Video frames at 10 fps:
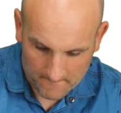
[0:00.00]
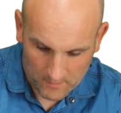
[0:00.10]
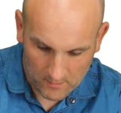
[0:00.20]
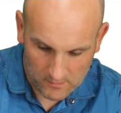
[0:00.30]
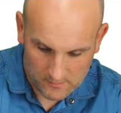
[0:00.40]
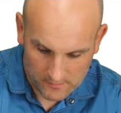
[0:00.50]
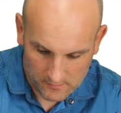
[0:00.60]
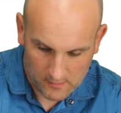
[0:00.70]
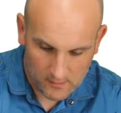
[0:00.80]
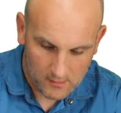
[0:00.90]
Oh,
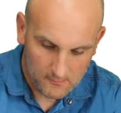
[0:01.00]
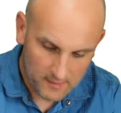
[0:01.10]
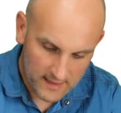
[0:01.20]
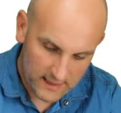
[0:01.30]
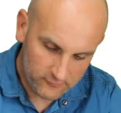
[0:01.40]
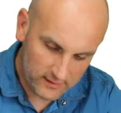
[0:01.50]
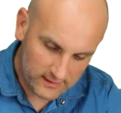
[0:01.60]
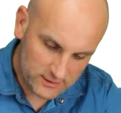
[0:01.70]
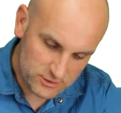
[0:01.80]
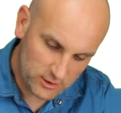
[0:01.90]
my
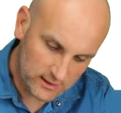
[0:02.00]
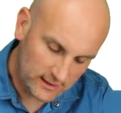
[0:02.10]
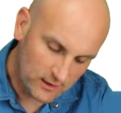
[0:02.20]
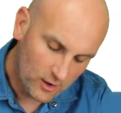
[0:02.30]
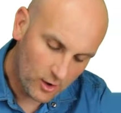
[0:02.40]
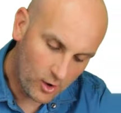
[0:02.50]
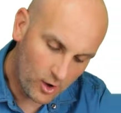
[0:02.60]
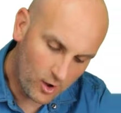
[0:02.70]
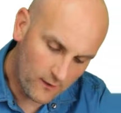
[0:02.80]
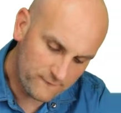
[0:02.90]
handwriting is shocking.
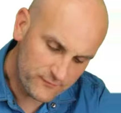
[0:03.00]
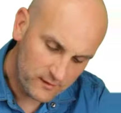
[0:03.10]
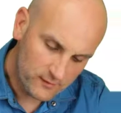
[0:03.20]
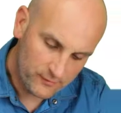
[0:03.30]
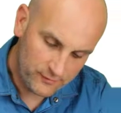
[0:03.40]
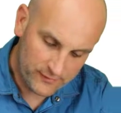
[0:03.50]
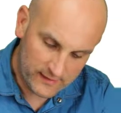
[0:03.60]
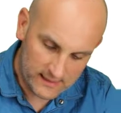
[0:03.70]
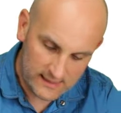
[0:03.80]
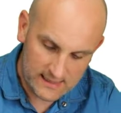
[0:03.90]
Of
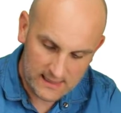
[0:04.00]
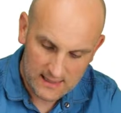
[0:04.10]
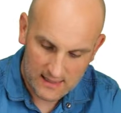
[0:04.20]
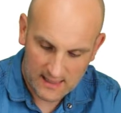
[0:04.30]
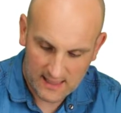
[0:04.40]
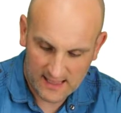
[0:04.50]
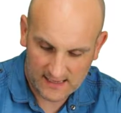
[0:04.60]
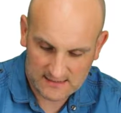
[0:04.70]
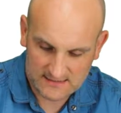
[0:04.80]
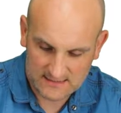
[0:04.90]
the
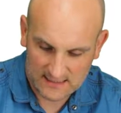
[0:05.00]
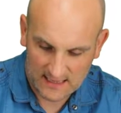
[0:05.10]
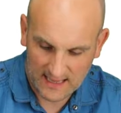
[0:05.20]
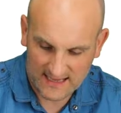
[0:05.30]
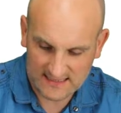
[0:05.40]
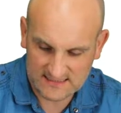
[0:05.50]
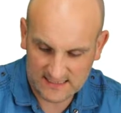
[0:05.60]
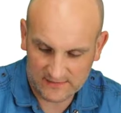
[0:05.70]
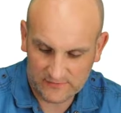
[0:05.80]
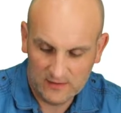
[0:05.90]

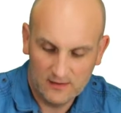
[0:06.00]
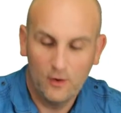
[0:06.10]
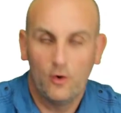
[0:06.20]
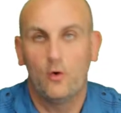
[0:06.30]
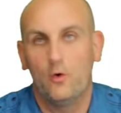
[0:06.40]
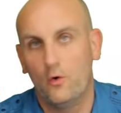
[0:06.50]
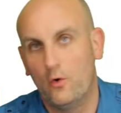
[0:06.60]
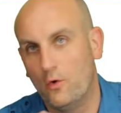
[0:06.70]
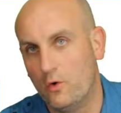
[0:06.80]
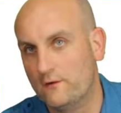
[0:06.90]
x-axis.
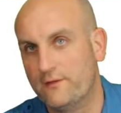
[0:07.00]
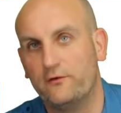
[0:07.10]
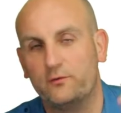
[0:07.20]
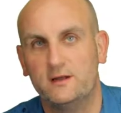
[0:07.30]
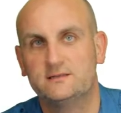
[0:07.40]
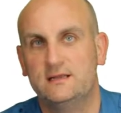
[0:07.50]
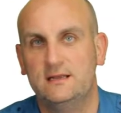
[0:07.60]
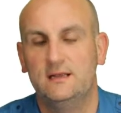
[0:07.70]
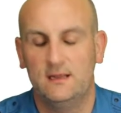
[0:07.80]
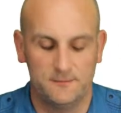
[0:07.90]
All of those words are
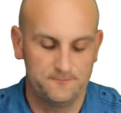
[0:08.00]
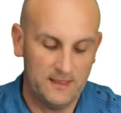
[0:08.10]
needed.